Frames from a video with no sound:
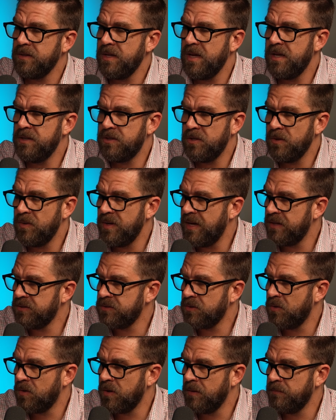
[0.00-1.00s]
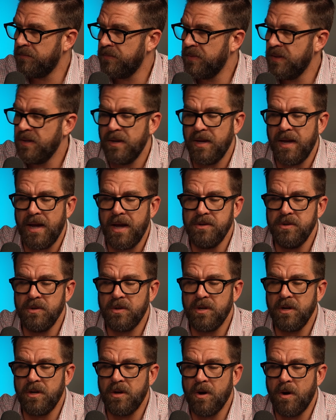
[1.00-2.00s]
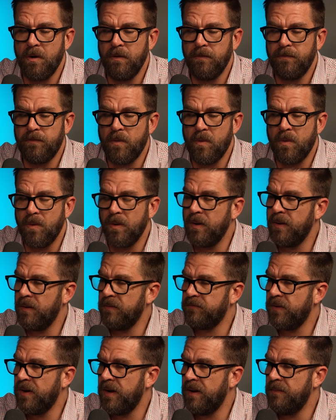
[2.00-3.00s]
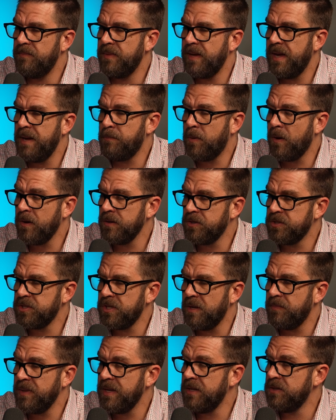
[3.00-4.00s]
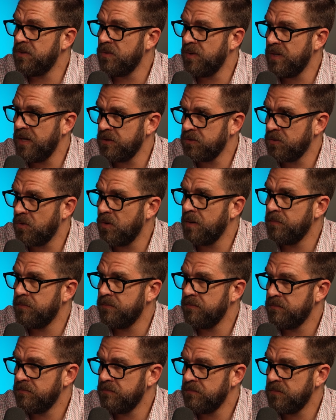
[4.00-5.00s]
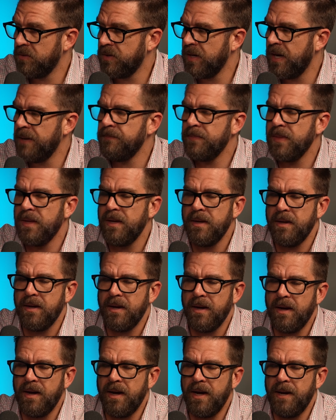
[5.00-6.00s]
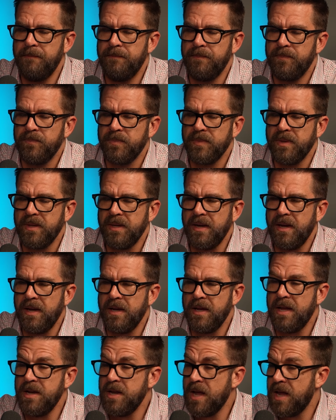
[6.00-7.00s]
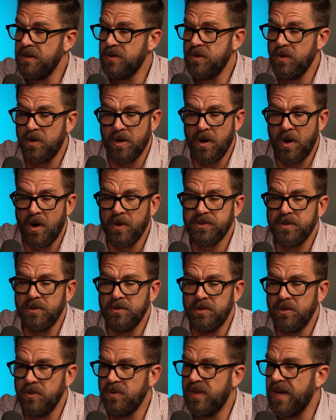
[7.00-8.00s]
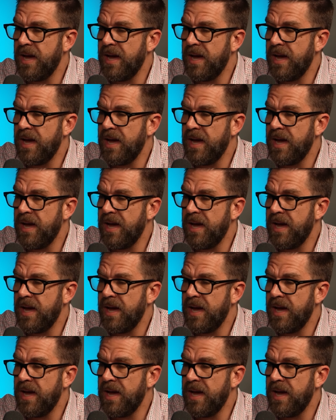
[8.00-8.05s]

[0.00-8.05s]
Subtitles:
into an S corp, and you can go from a partnership into an S corp. Okay, and you could also do that.